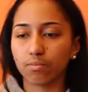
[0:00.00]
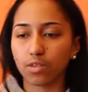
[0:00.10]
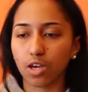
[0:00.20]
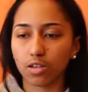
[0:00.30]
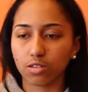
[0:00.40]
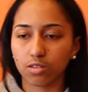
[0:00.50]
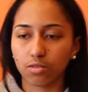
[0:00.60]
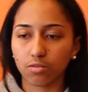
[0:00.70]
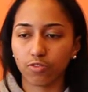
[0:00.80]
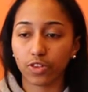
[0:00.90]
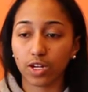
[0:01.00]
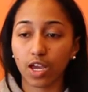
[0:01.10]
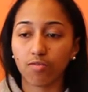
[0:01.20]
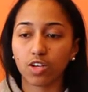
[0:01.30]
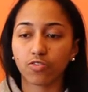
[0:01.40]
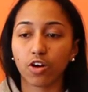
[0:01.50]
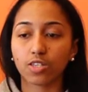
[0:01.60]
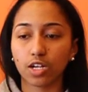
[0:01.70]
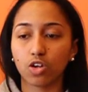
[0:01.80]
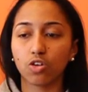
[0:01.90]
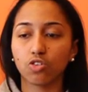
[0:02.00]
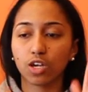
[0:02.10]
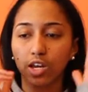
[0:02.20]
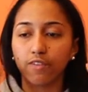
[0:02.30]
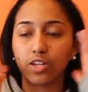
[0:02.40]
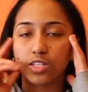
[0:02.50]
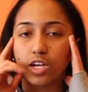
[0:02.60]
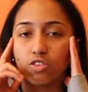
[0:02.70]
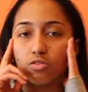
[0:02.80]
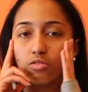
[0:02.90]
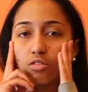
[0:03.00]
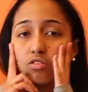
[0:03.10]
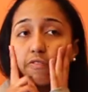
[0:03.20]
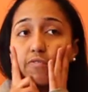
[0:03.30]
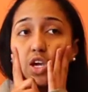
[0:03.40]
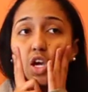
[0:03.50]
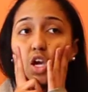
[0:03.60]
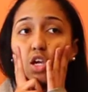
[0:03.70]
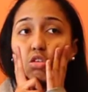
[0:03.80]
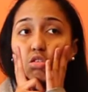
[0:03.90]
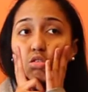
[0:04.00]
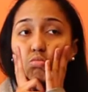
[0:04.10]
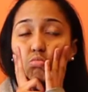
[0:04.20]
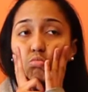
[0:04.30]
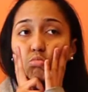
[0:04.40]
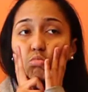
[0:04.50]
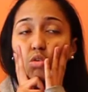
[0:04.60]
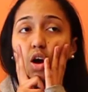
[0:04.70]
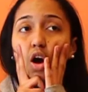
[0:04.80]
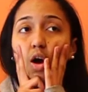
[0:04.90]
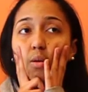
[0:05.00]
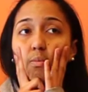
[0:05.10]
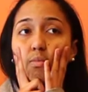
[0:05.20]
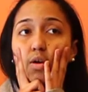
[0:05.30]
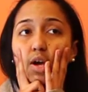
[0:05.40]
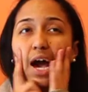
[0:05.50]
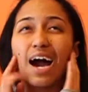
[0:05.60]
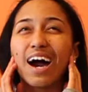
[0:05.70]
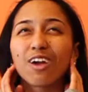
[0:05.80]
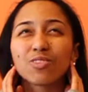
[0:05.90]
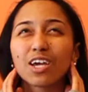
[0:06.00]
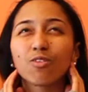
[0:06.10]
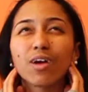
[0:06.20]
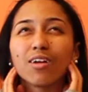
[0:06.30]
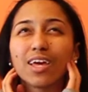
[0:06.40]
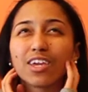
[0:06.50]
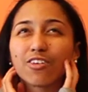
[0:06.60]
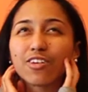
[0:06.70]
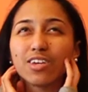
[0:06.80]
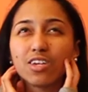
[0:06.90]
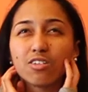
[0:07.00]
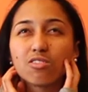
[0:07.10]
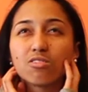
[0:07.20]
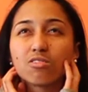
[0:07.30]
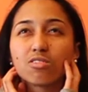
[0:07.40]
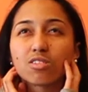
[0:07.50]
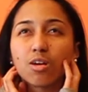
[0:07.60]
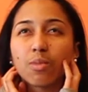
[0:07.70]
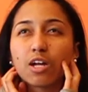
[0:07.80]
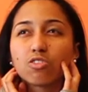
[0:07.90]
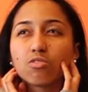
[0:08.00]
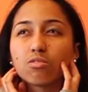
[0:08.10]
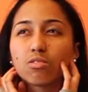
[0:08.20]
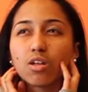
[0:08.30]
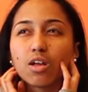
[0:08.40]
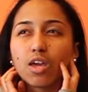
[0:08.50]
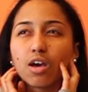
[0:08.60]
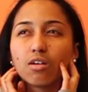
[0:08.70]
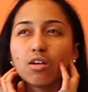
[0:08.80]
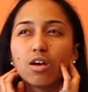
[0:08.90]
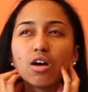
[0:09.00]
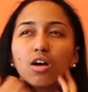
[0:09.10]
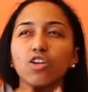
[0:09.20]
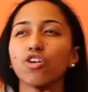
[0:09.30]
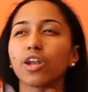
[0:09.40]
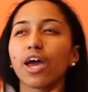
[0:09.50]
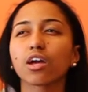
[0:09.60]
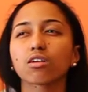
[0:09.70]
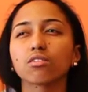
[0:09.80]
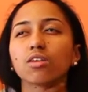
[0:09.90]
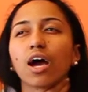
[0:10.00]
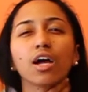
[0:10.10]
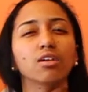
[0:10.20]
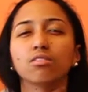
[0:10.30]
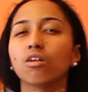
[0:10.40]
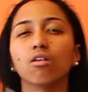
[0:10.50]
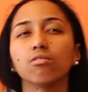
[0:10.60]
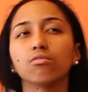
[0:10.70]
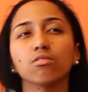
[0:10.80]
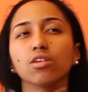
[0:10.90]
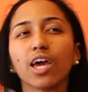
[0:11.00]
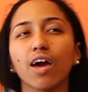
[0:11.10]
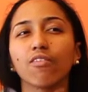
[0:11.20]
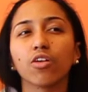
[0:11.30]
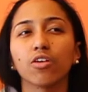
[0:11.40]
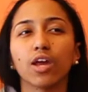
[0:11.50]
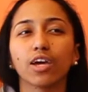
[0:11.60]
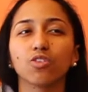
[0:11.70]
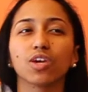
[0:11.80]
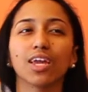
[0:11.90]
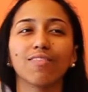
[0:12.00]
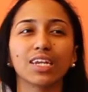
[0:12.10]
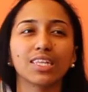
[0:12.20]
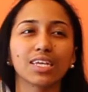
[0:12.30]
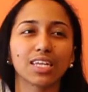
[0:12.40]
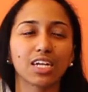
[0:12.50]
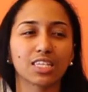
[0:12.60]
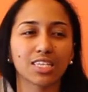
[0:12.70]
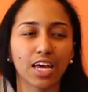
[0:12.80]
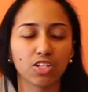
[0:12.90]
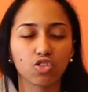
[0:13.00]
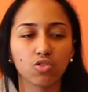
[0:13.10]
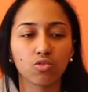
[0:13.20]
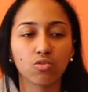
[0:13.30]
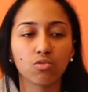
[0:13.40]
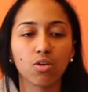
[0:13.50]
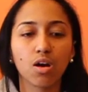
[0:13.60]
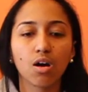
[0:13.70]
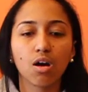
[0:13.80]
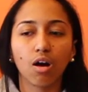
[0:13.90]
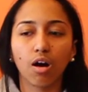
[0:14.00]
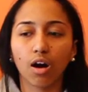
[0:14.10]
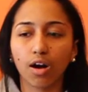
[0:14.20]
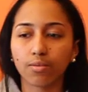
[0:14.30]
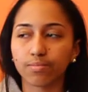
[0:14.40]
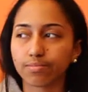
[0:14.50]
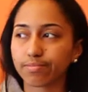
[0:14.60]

yes, for the Navy, as far as I know, you can't have any tattoos on your face. I don't think around like your ears. I'm not too, yeah. Your neck, no. You can't have it on your neck. You can't have anything that's like too, how